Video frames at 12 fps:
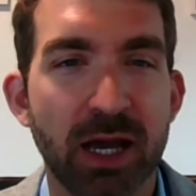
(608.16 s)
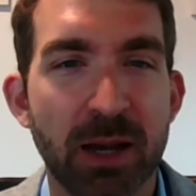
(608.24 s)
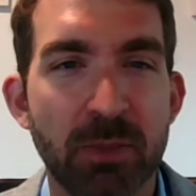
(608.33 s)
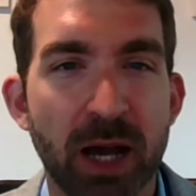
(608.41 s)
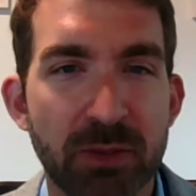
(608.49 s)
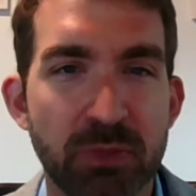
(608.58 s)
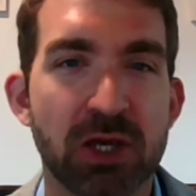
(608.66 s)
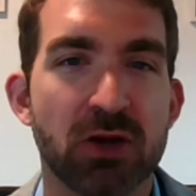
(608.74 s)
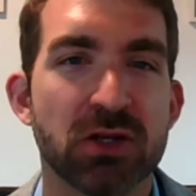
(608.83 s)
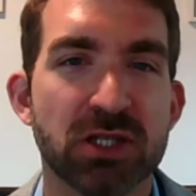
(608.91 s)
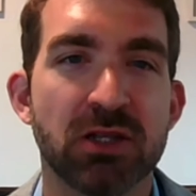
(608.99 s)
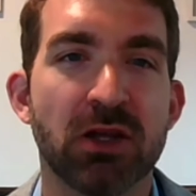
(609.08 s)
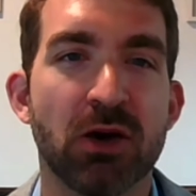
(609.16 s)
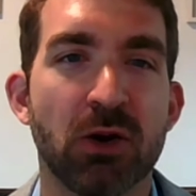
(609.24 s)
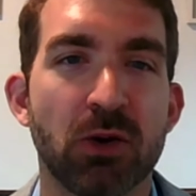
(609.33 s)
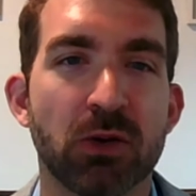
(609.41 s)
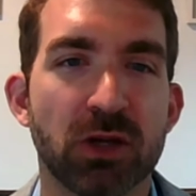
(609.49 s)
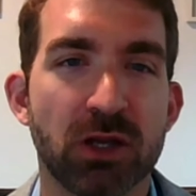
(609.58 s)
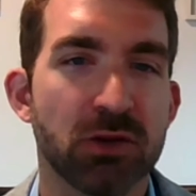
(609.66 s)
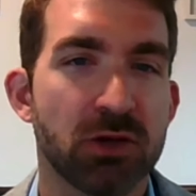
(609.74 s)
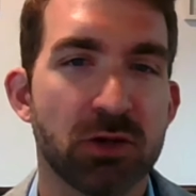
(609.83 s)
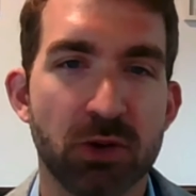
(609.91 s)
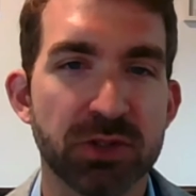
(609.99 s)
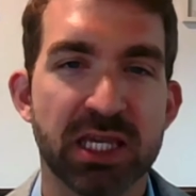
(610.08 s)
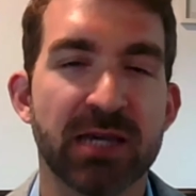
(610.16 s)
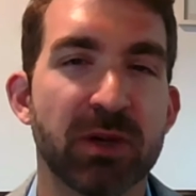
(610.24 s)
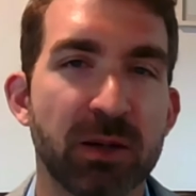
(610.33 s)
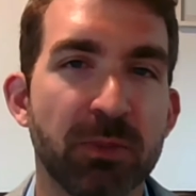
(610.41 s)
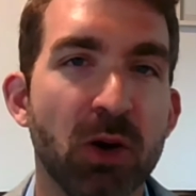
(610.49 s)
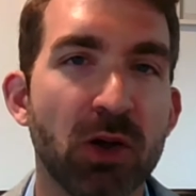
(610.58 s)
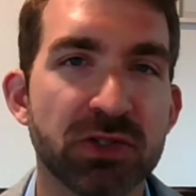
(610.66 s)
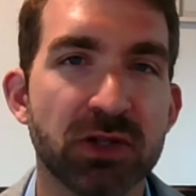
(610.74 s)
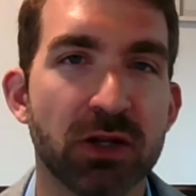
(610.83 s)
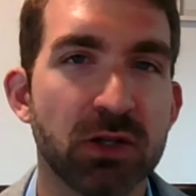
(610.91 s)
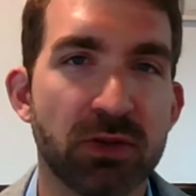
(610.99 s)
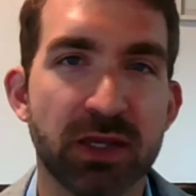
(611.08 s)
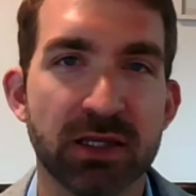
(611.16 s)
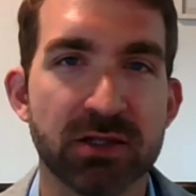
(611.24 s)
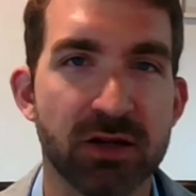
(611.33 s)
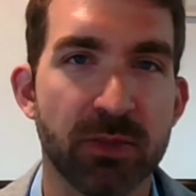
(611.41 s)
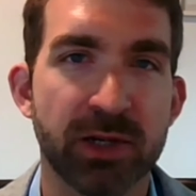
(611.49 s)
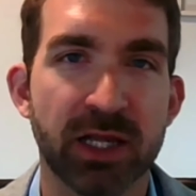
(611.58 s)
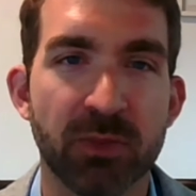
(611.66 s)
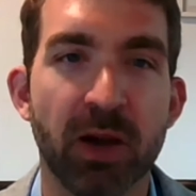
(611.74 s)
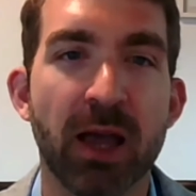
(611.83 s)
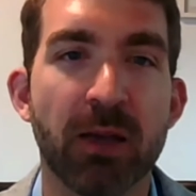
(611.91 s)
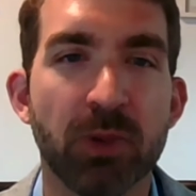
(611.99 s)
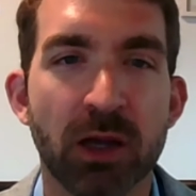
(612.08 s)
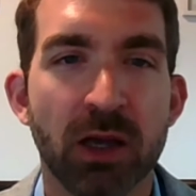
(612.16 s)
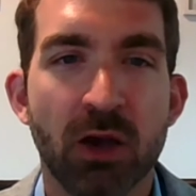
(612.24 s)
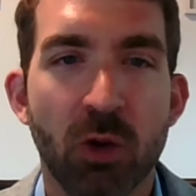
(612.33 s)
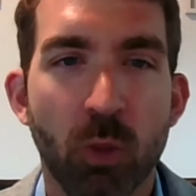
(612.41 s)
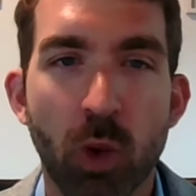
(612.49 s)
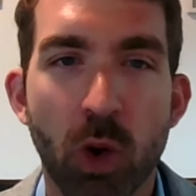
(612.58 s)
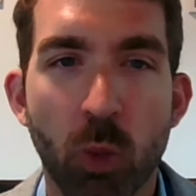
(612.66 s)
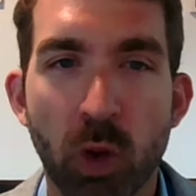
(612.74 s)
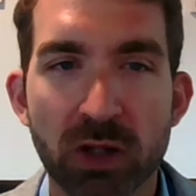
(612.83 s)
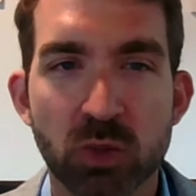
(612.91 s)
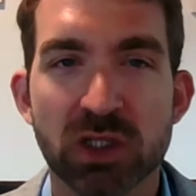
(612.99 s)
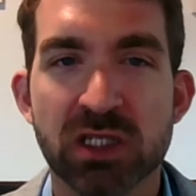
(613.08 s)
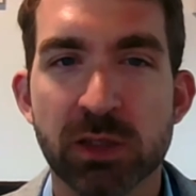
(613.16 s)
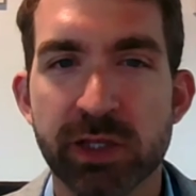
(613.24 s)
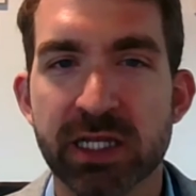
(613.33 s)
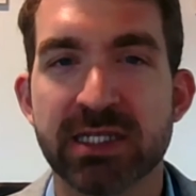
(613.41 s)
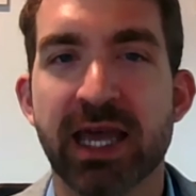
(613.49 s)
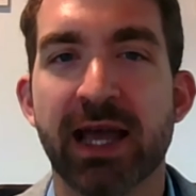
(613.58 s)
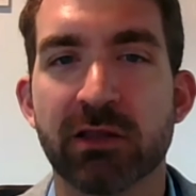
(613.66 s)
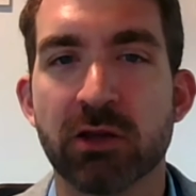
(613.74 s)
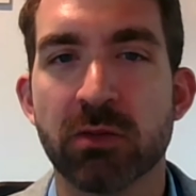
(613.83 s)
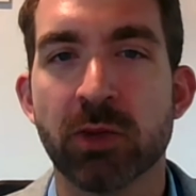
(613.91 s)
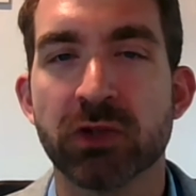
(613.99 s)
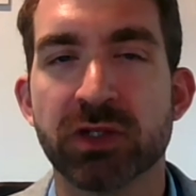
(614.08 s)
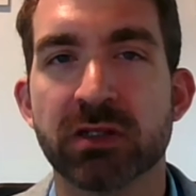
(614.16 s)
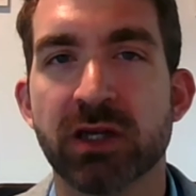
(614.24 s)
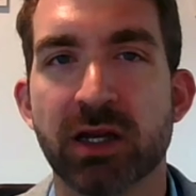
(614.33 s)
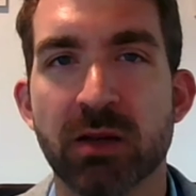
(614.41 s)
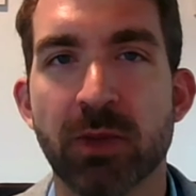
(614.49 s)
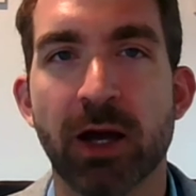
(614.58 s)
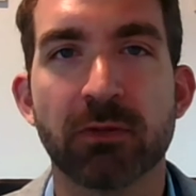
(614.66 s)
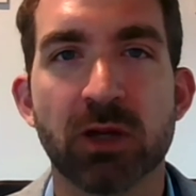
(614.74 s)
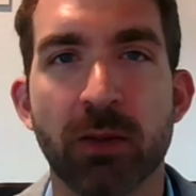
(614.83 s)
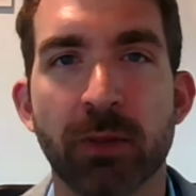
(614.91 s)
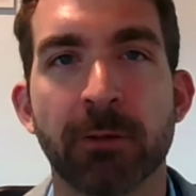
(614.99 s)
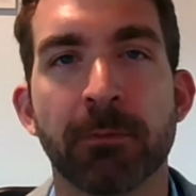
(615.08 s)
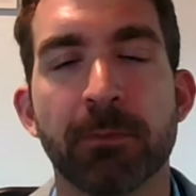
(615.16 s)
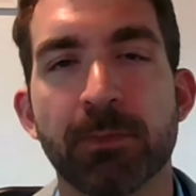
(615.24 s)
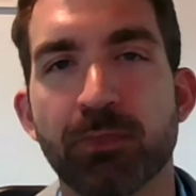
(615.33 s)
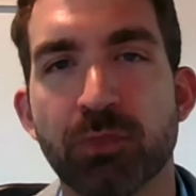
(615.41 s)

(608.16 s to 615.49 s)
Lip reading: I'd be curious to know, you're always keeping a pulse on new things that are coming down the pipe. What's some of the tech that you're most excited about coming?